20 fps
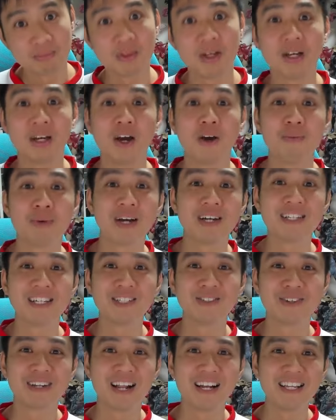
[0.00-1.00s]
Hope you guys
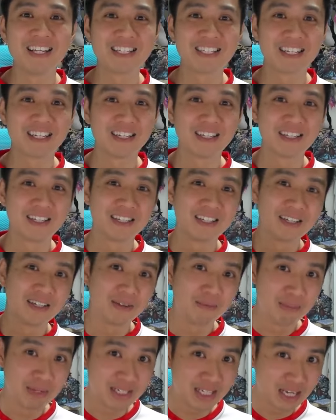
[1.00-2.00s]
enjoyed that list.
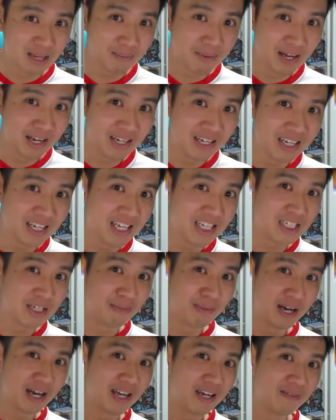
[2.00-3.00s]
Miyazaki-man,
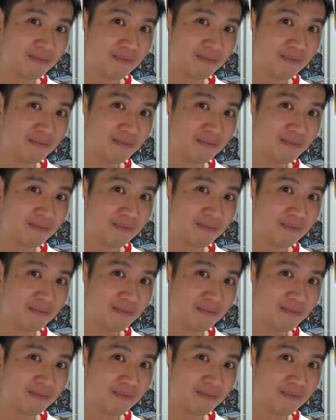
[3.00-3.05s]
Ichiban.